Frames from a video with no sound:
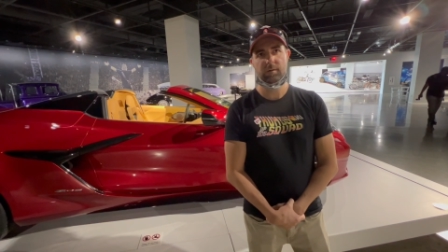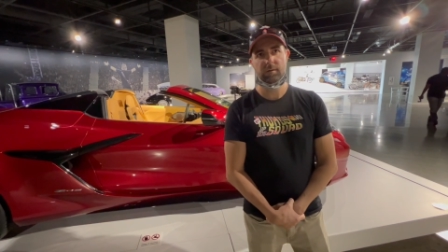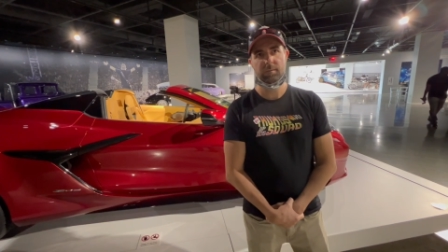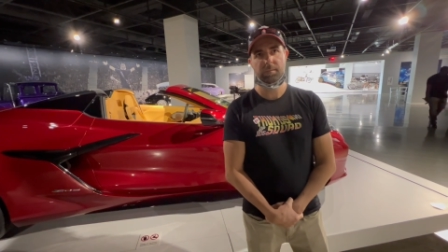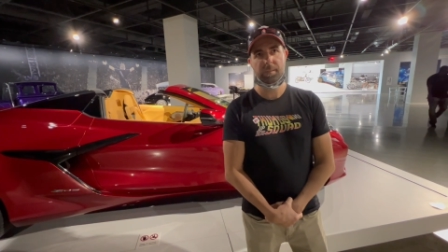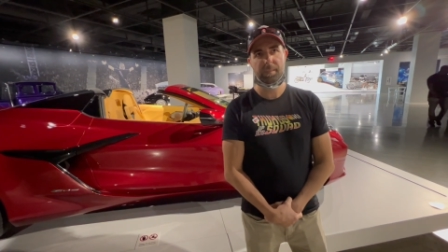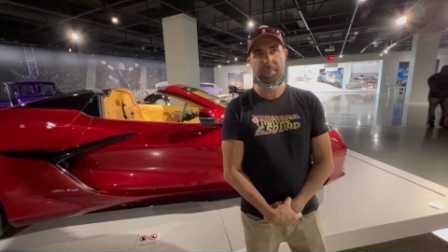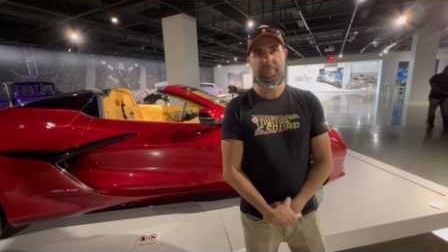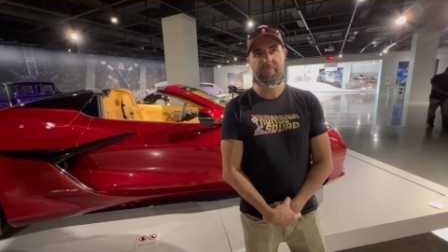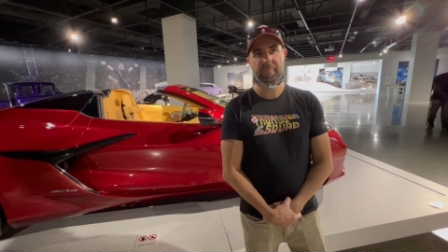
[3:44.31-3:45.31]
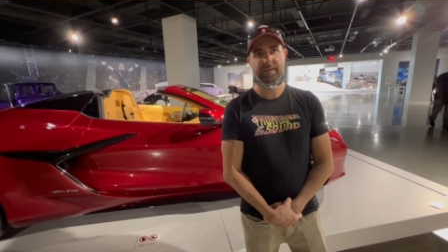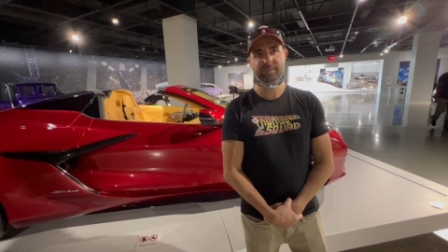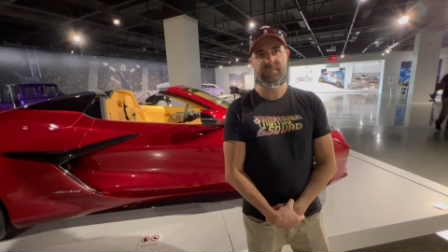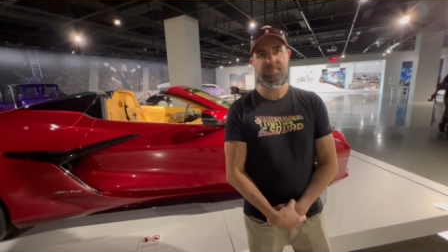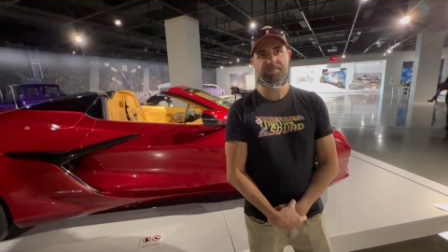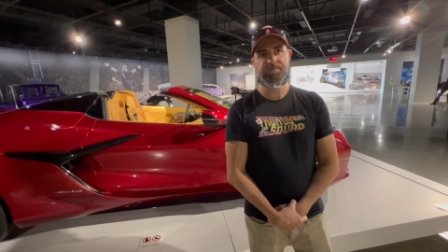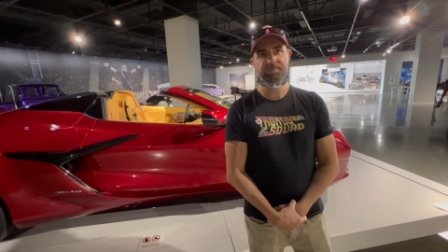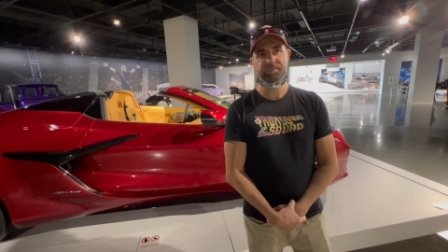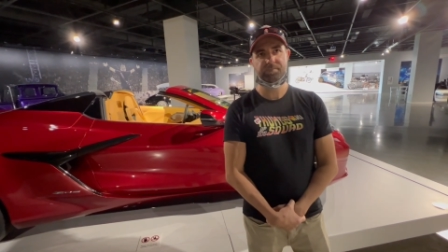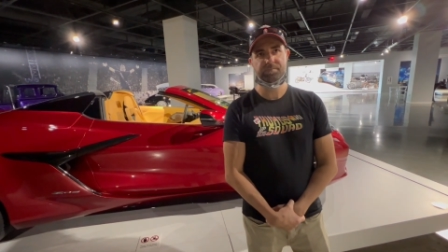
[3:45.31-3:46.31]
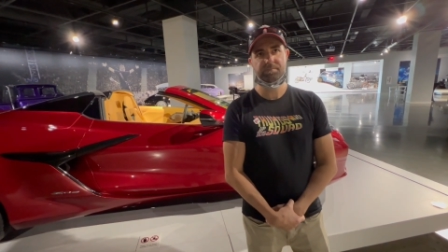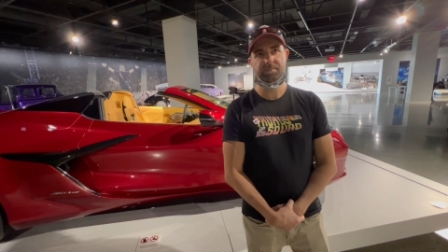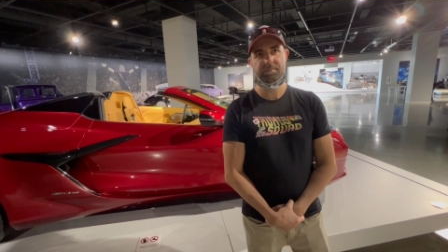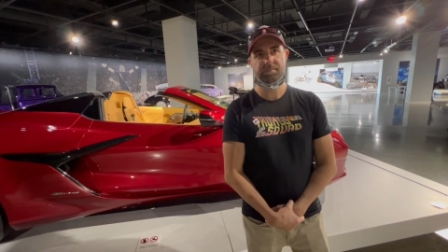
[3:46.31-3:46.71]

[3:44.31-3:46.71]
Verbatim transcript: a thing that I was looking for because I love how wide